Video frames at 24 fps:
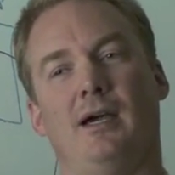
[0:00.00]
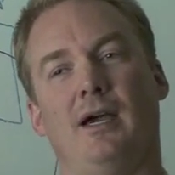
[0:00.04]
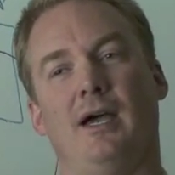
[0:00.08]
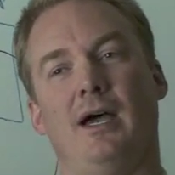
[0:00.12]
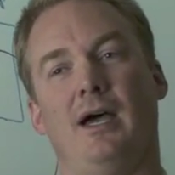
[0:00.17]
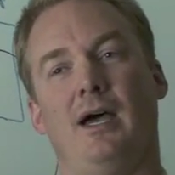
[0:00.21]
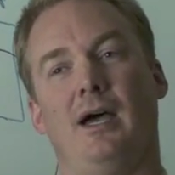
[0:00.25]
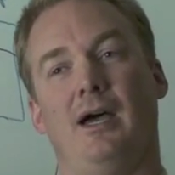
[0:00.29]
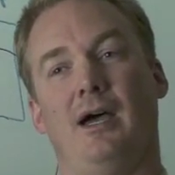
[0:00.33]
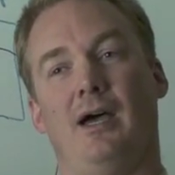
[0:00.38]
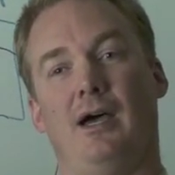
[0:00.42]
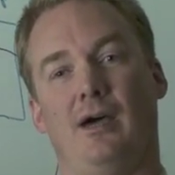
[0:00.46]

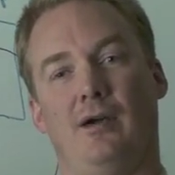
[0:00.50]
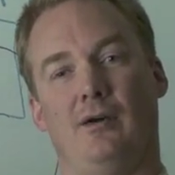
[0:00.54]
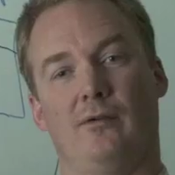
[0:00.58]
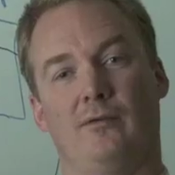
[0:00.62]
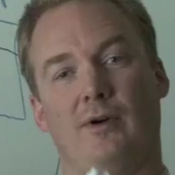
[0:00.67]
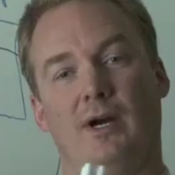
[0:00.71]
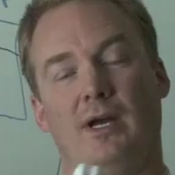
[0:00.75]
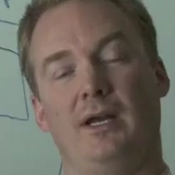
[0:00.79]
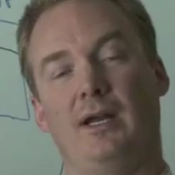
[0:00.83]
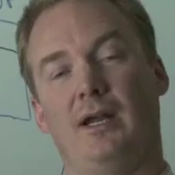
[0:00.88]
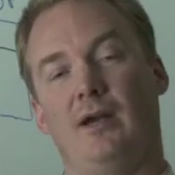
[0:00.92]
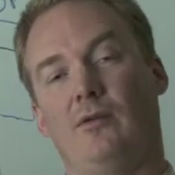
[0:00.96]

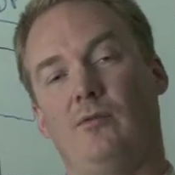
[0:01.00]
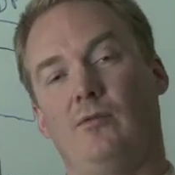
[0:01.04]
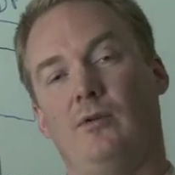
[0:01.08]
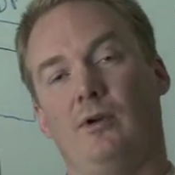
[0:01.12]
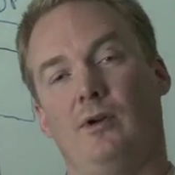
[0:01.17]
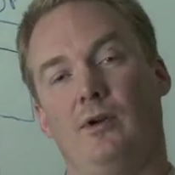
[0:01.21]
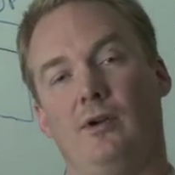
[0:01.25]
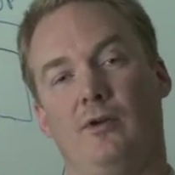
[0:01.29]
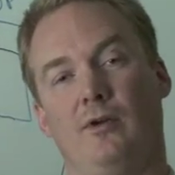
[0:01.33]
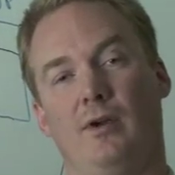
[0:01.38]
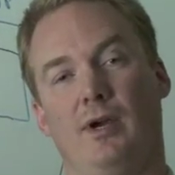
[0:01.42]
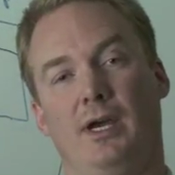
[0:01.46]
Right now
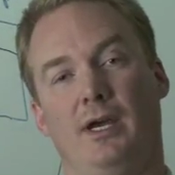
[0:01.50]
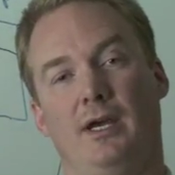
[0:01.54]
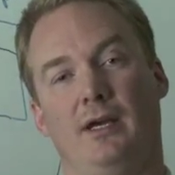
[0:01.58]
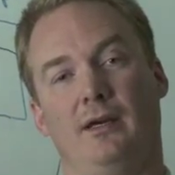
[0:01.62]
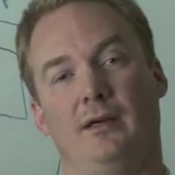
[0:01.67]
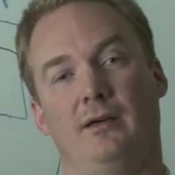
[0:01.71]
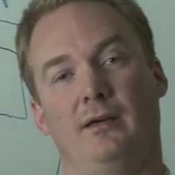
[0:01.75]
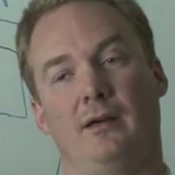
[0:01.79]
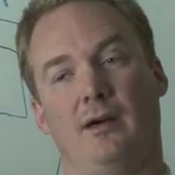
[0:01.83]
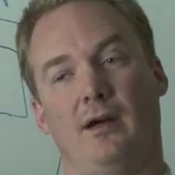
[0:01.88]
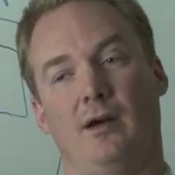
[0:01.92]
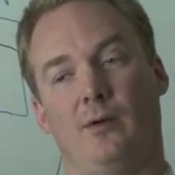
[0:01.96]
we're
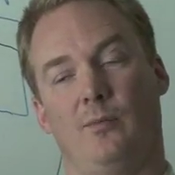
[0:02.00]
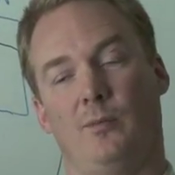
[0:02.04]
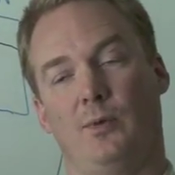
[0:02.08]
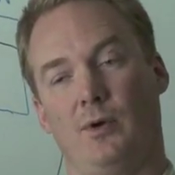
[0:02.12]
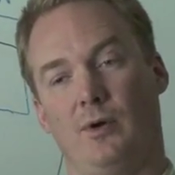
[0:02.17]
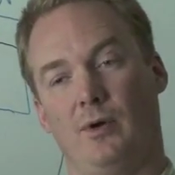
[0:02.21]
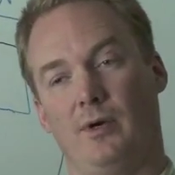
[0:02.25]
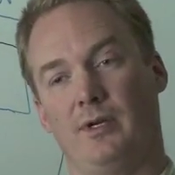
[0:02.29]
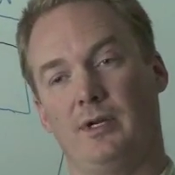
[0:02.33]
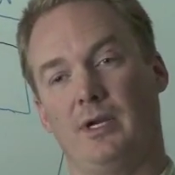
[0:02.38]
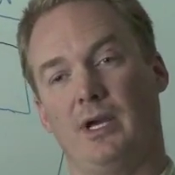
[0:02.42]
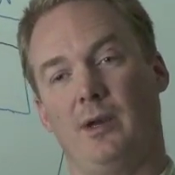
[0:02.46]
doing our
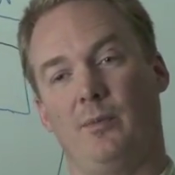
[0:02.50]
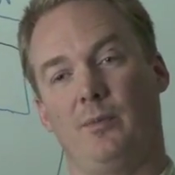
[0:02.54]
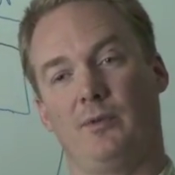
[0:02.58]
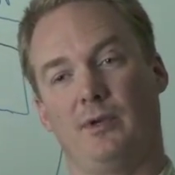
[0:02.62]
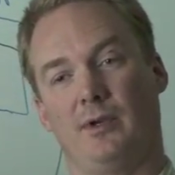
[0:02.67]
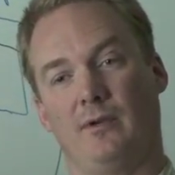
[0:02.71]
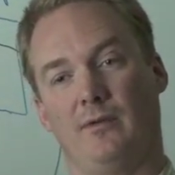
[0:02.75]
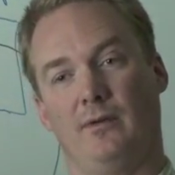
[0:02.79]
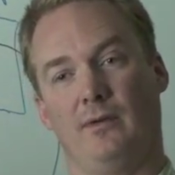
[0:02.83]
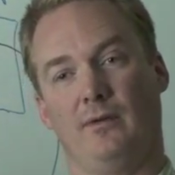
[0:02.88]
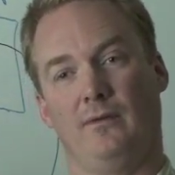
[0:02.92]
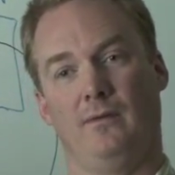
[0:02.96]

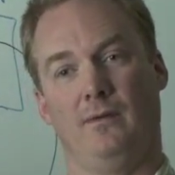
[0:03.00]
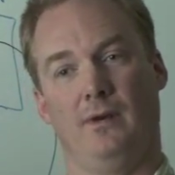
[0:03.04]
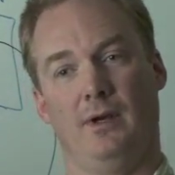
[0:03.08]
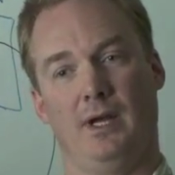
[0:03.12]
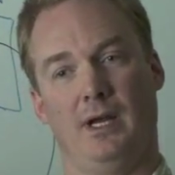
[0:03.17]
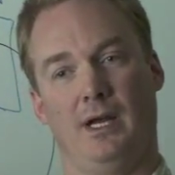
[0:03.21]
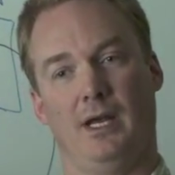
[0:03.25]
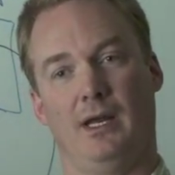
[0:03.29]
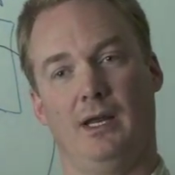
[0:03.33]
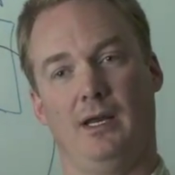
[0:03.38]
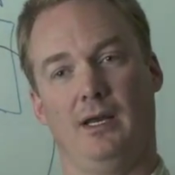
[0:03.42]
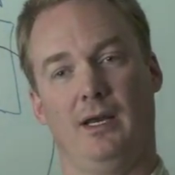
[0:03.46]
prototypes and
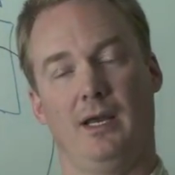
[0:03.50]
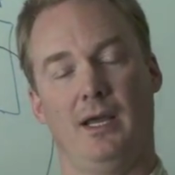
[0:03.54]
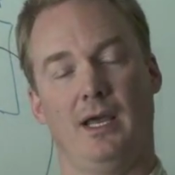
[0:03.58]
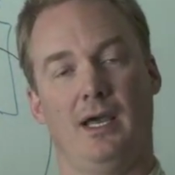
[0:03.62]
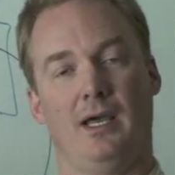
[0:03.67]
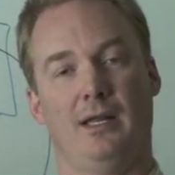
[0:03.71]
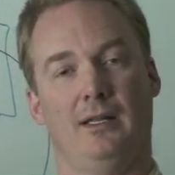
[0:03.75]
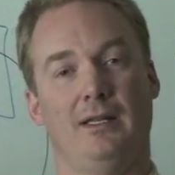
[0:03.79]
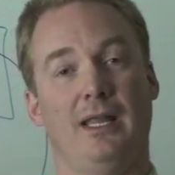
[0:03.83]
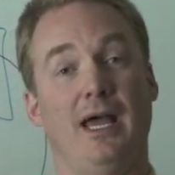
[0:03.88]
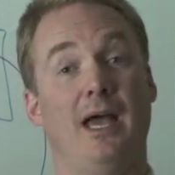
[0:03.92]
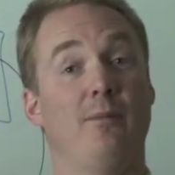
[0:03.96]

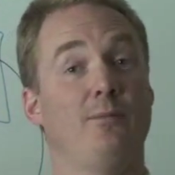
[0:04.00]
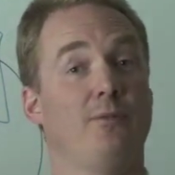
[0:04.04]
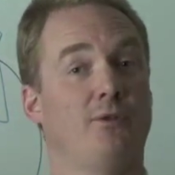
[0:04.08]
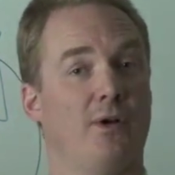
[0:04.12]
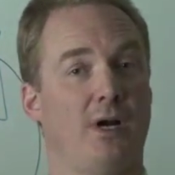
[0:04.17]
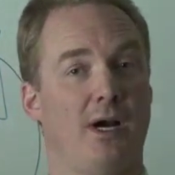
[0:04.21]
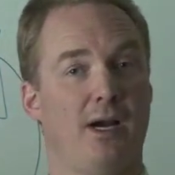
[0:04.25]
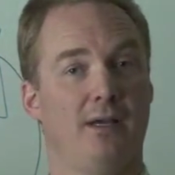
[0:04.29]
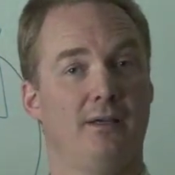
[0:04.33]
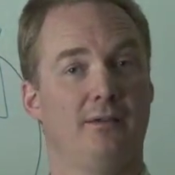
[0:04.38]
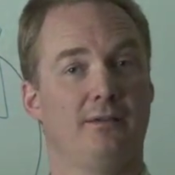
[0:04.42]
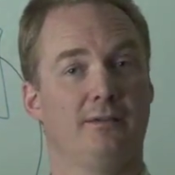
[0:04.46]
lab
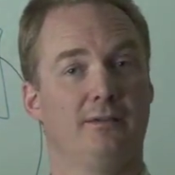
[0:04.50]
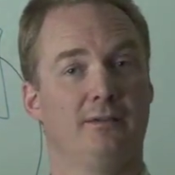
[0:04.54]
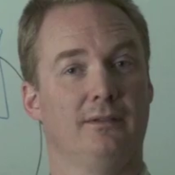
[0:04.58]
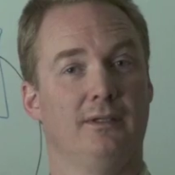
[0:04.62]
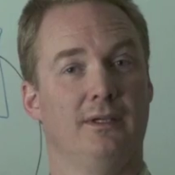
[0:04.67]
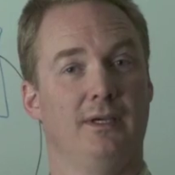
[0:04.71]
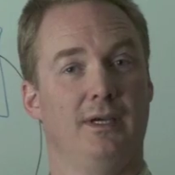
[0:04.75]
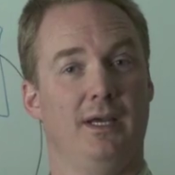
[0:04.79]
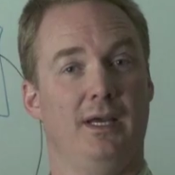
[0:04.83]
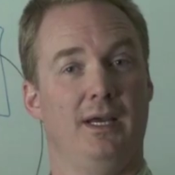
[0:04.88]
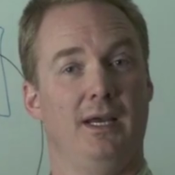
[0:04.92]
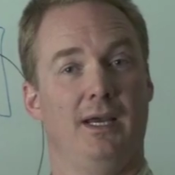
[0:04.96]
trials.
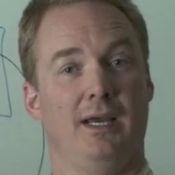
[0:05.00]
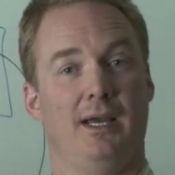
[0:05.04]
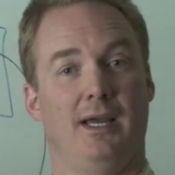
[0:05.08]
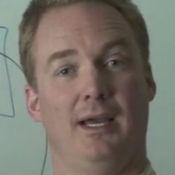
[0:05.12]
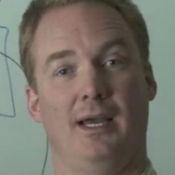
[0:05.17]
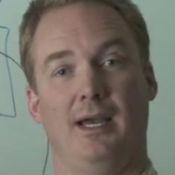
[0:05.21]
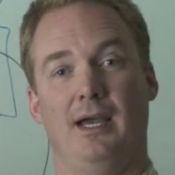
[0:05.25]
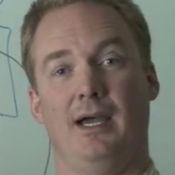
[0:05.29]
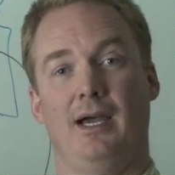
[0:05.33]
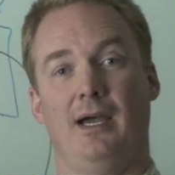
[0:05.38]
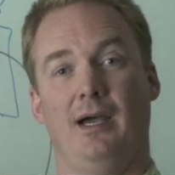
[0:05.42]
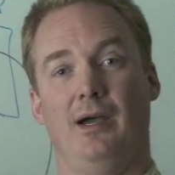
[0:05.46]

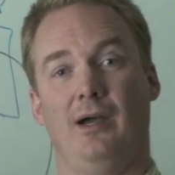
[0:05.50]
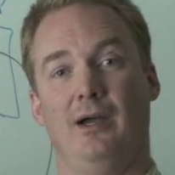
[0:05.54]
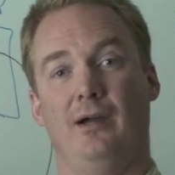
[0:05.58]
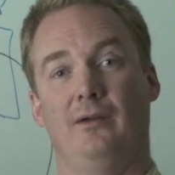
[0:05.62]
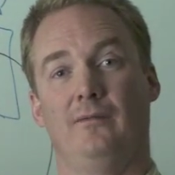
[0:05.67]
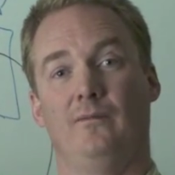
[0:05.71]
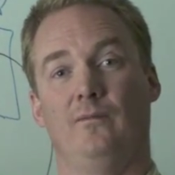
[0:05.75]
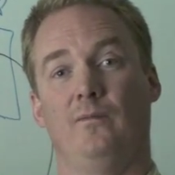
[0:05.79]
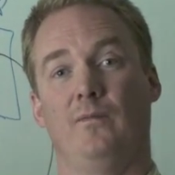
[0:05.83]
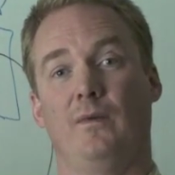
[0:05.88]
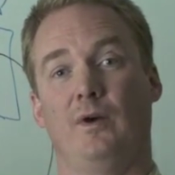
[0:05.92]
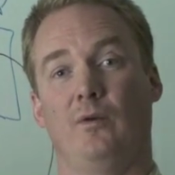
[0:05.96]

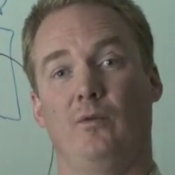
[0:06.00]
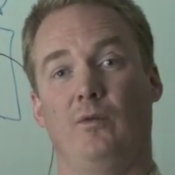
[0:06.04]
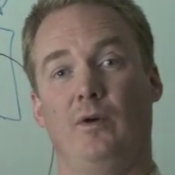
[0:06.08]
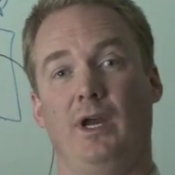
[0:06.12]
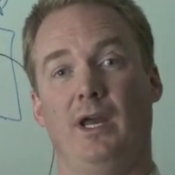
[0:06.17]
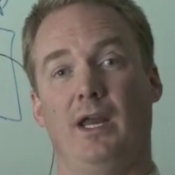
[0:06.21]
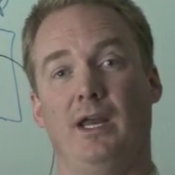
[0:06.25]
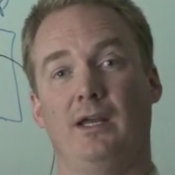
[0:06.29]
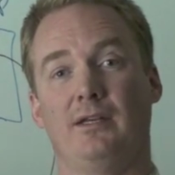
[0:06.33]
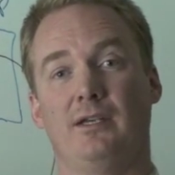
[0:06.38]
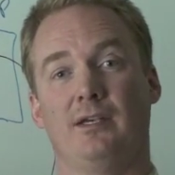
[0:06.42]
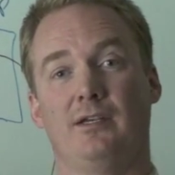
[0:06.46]

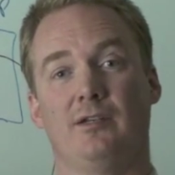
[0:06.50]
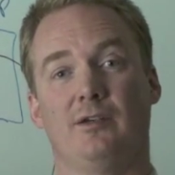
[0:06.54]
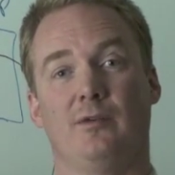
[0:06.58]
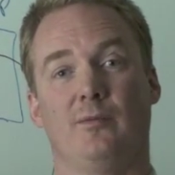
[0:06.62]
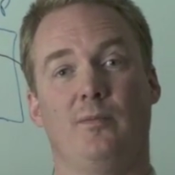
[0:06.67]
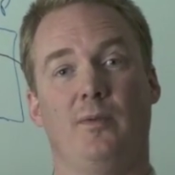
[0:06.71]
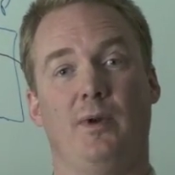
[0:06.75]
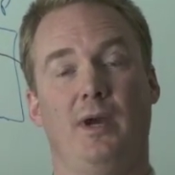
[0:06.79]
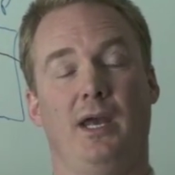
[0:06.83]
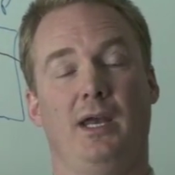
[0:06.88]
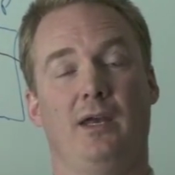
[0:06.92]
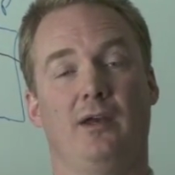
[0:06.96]
We
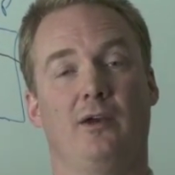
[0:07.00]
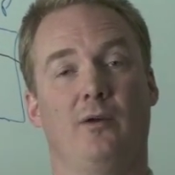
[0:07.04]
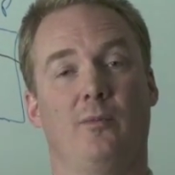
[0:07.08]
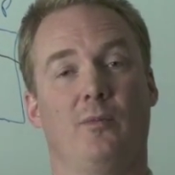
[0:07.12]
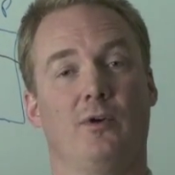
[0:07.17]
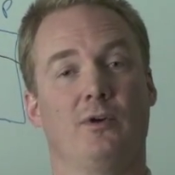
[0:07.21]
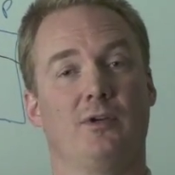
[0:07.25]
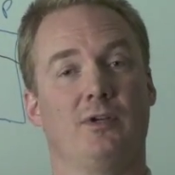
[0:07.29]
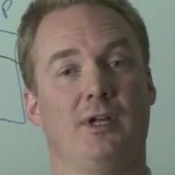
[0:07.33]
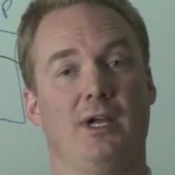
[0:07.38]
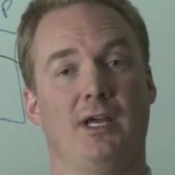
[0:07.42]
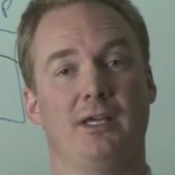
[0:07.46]
anticipate
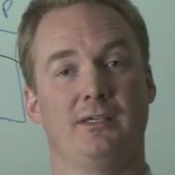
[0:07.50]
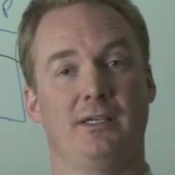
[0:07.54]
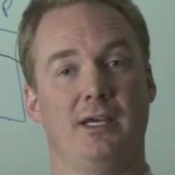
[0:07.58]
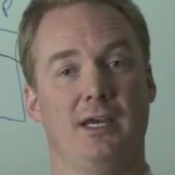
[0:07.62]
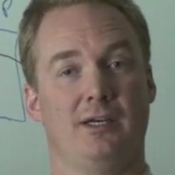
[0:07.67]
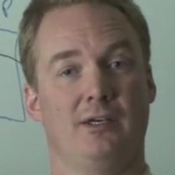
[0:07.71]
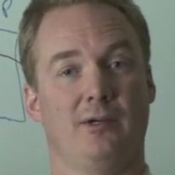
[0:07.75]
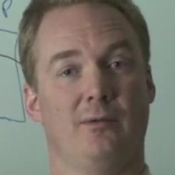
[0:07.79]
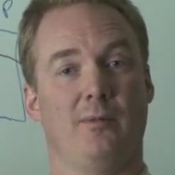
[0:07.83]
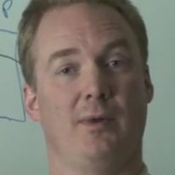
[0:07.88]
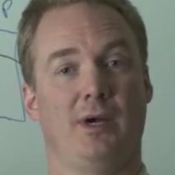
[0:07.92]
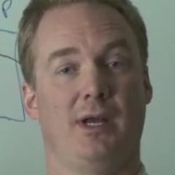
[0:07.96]

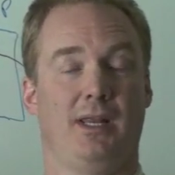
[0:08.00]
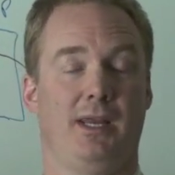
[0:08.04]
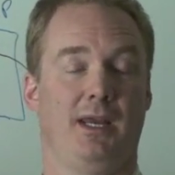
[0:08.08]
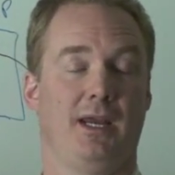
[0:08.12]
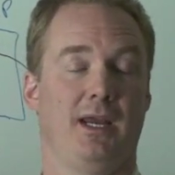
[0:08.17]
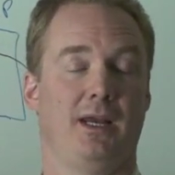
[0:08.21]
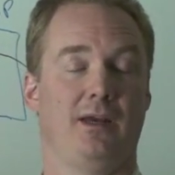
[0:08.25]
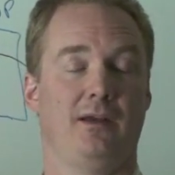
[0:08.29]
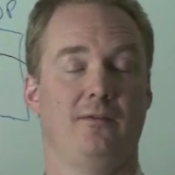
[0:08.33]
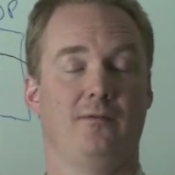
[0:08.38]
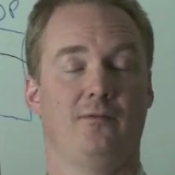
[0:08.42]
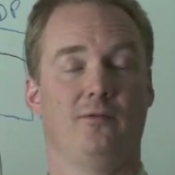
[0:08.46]
commercialization by
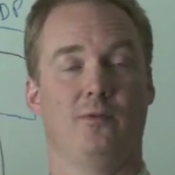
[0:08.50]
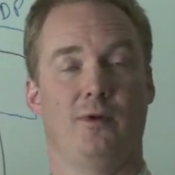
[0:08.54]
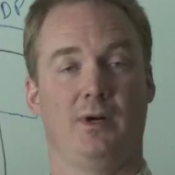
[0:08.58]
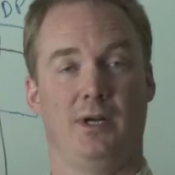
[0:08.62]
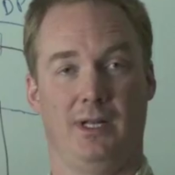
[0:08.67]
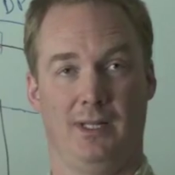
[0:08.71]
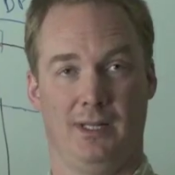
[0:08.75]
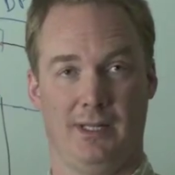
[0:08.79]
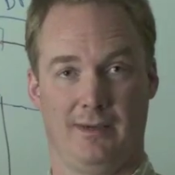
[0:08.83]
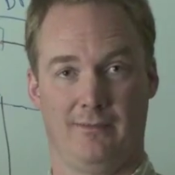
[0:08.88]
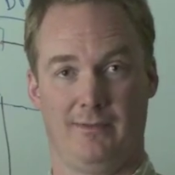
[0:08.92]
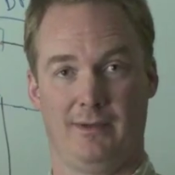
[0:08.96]
the end of
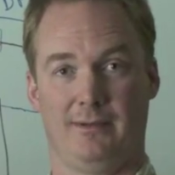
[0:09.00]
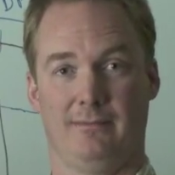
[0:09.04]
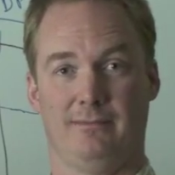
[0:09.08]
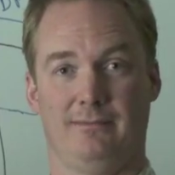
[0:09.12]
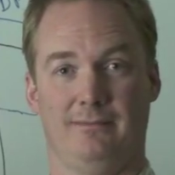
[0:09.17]
2011.